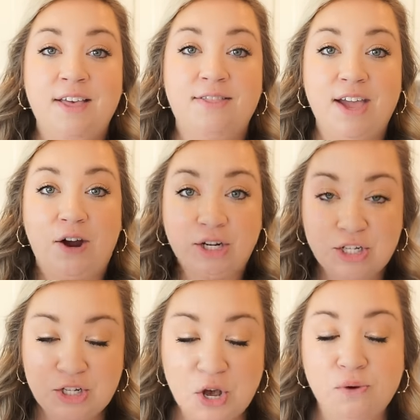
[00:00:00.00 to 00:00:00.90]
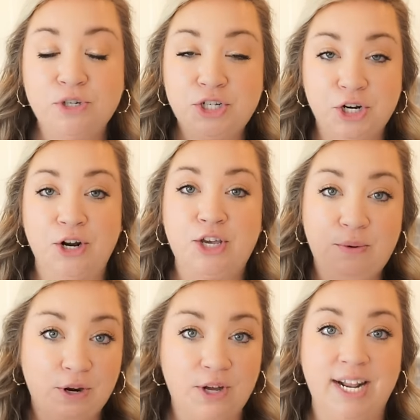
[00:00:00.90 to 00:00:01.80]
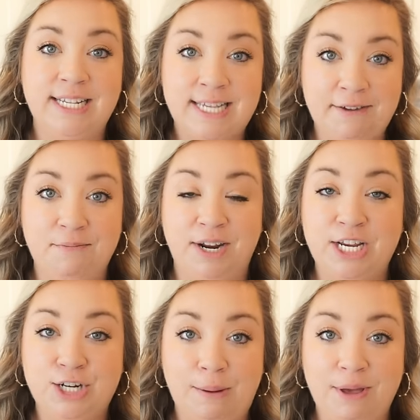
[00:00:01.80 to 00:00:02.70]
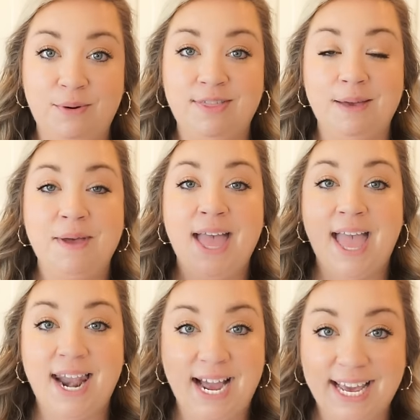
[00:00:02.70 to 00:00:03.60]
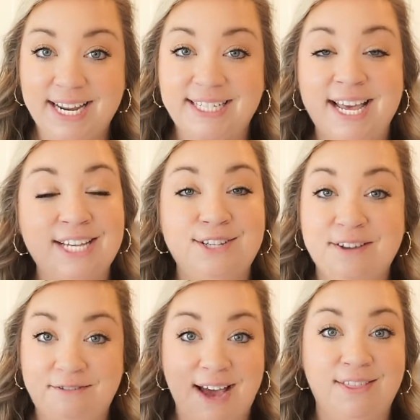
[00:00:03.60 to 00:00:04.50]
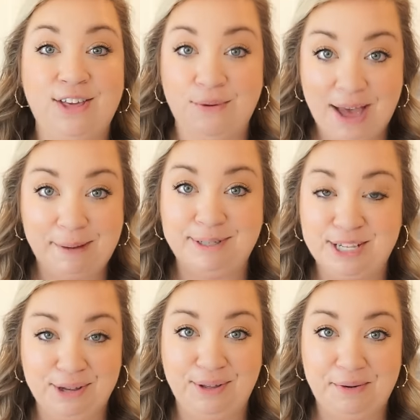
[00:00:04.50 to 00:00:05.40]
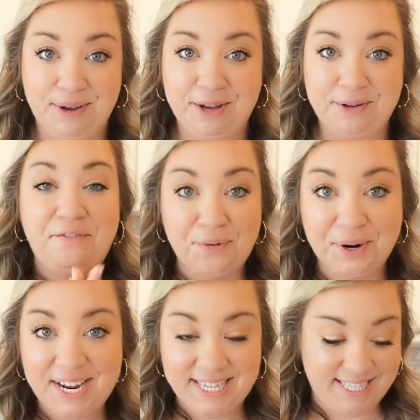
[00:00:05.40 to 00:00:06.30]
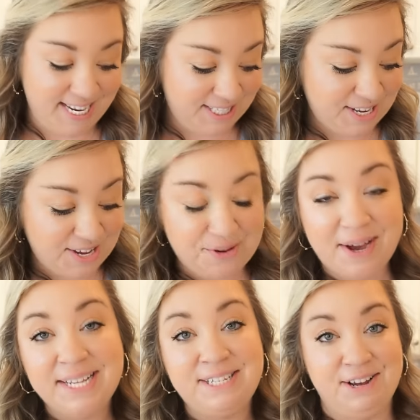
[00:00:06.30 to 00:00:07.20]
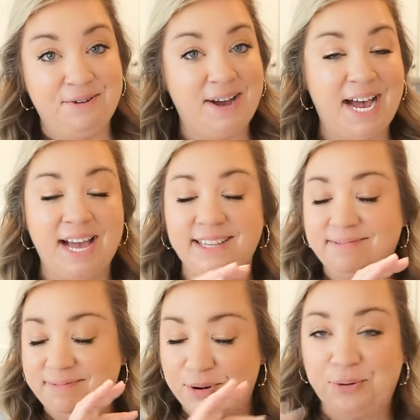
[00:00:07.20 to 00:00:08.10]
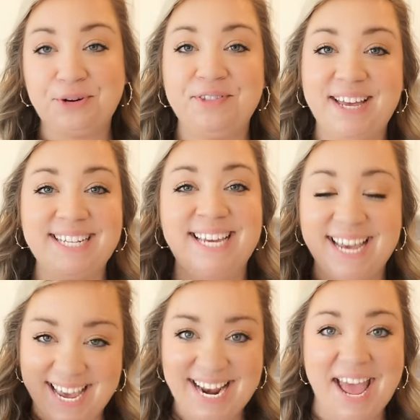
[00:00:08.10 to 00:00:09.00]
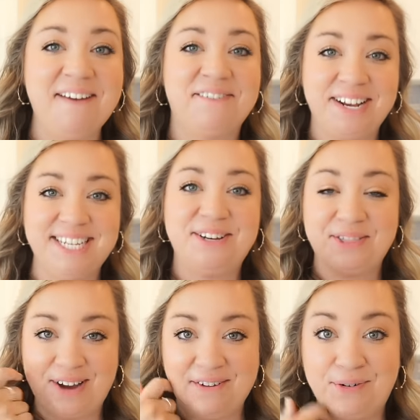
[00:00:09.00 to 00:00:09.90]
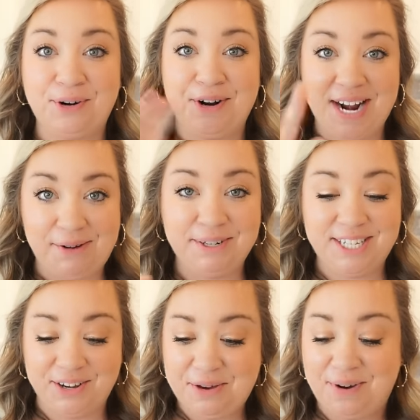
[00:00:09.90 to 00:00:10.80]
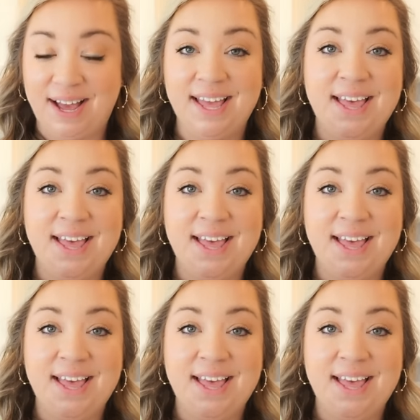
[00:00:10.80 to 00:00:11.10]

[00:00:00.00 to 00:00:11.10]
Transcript: They are so sure you are gonna save money shopping with them, and I can attest to the fact that you absolutely will. For instance, you guys know I order these in every single Thrive order, and I will tell you why.